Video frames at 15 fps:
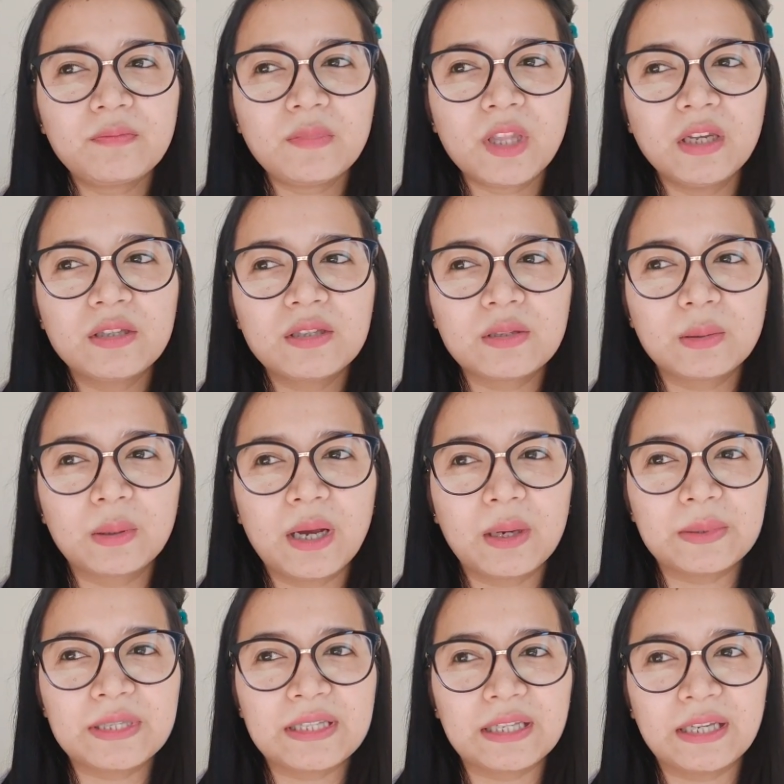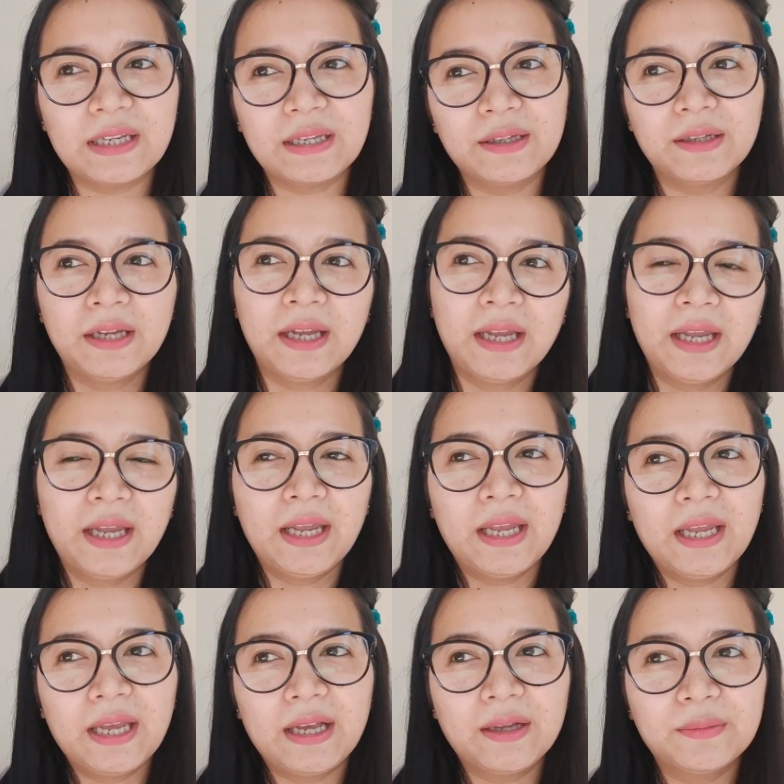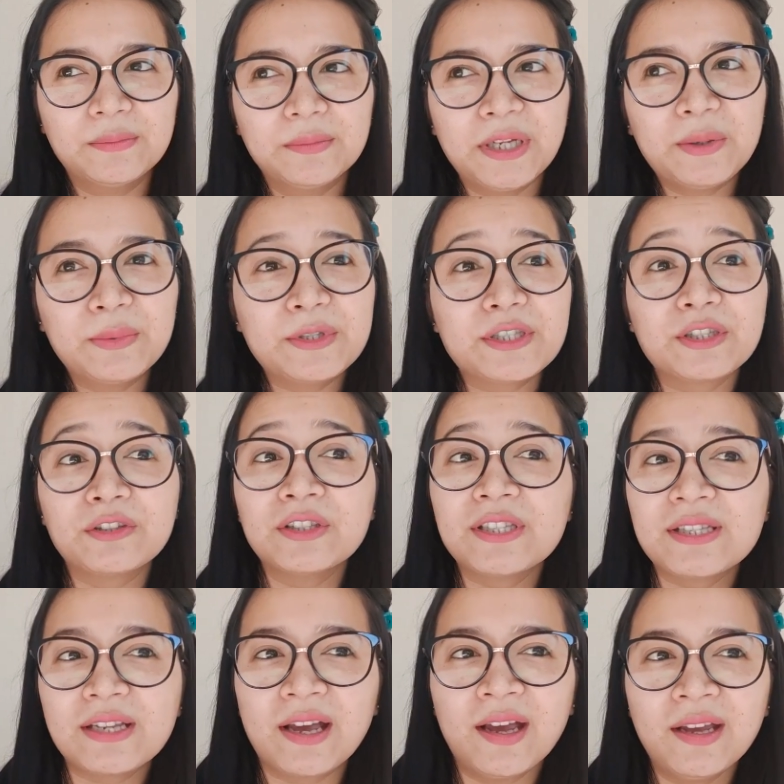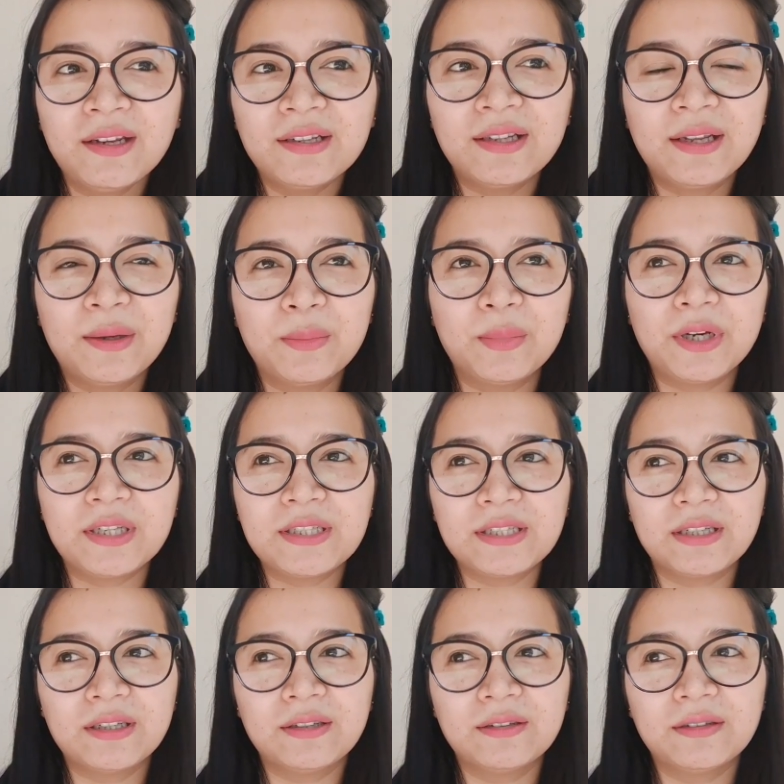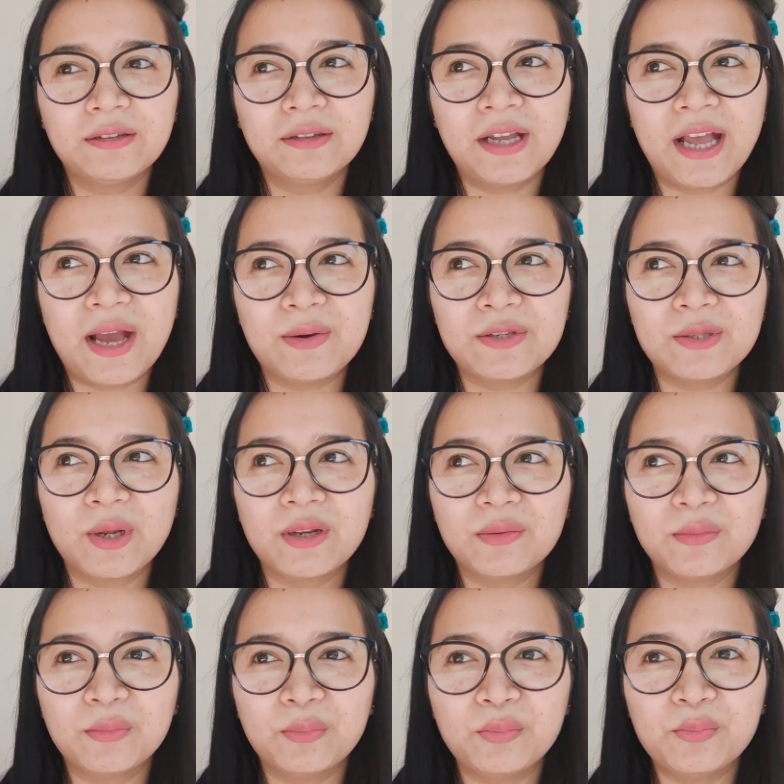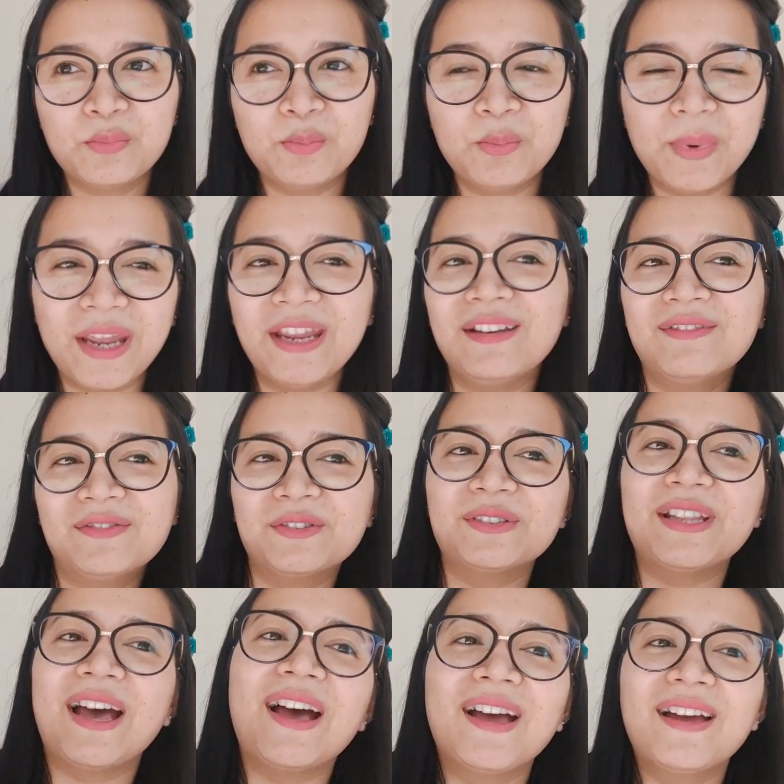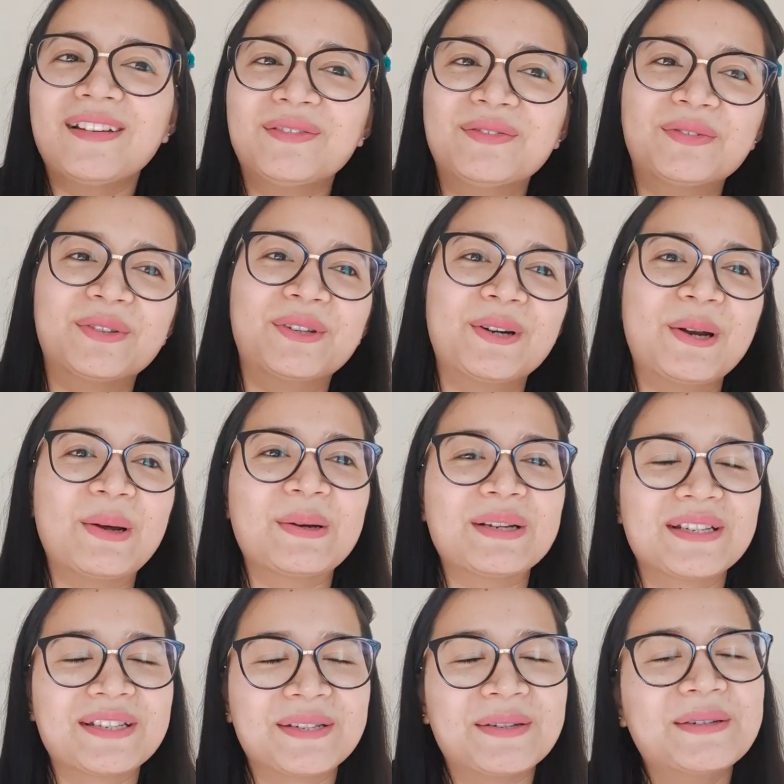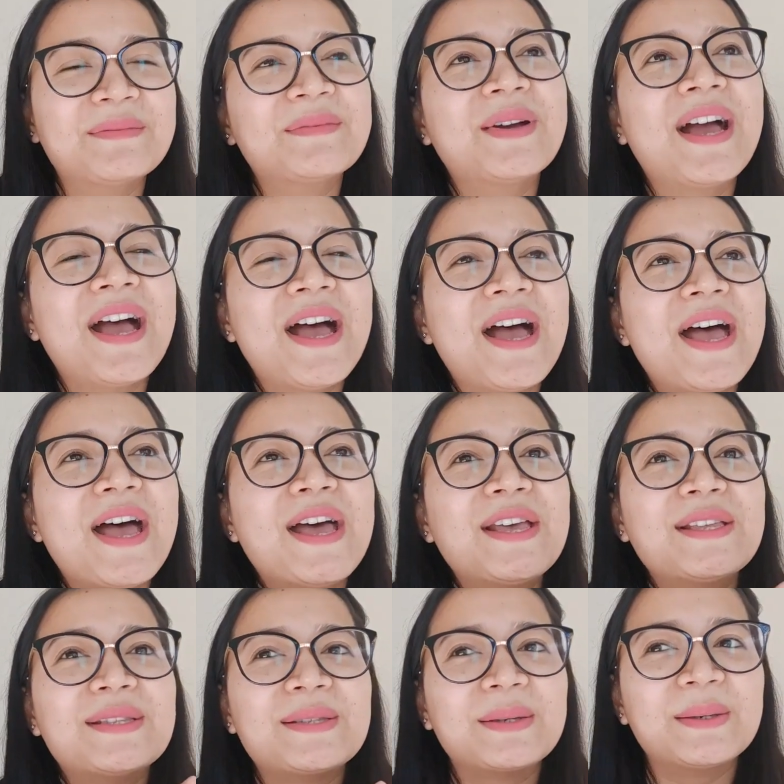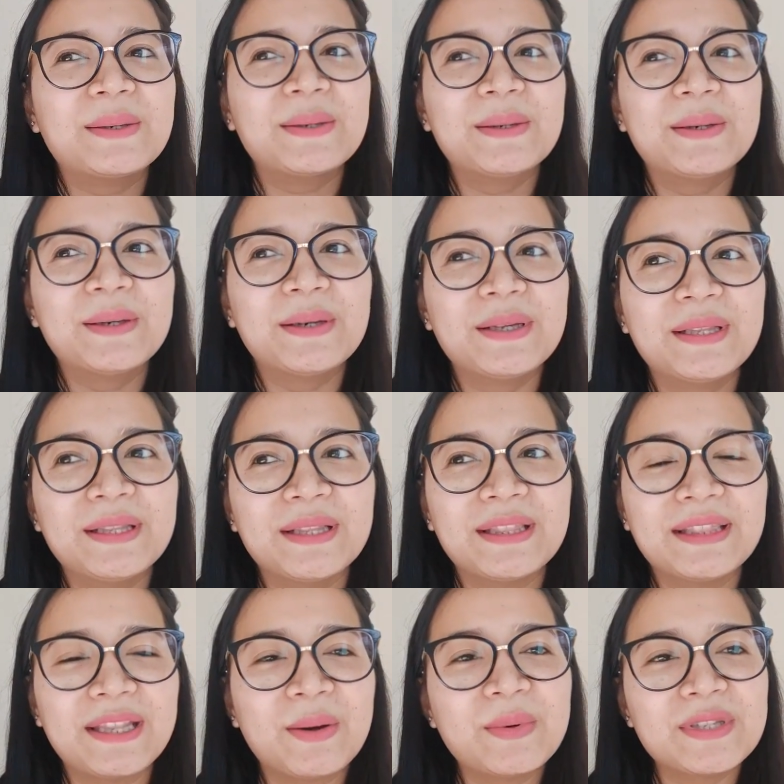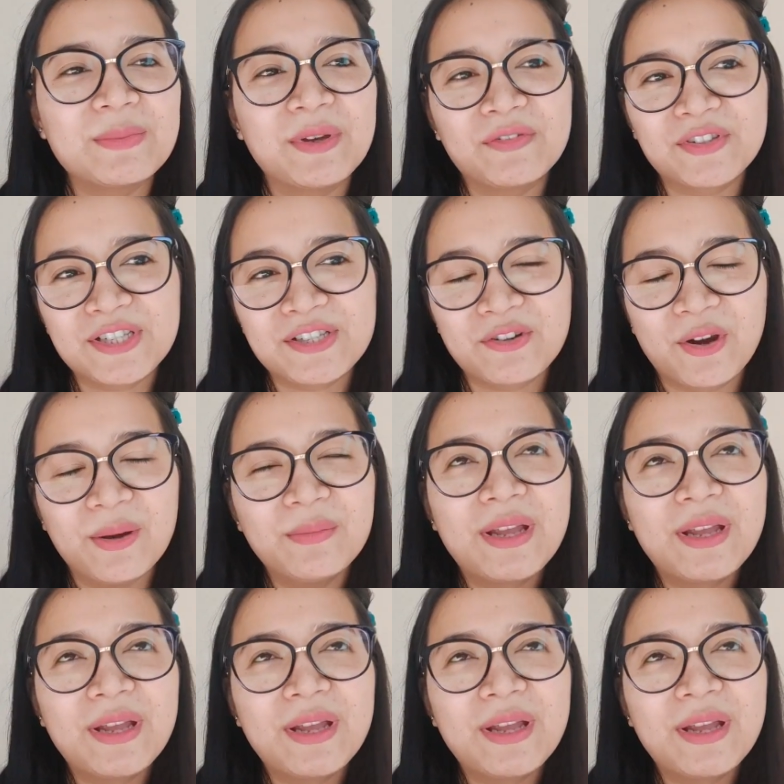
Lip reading: So I would say it was a good start, but I was not made for that for a long term. So that was my first job.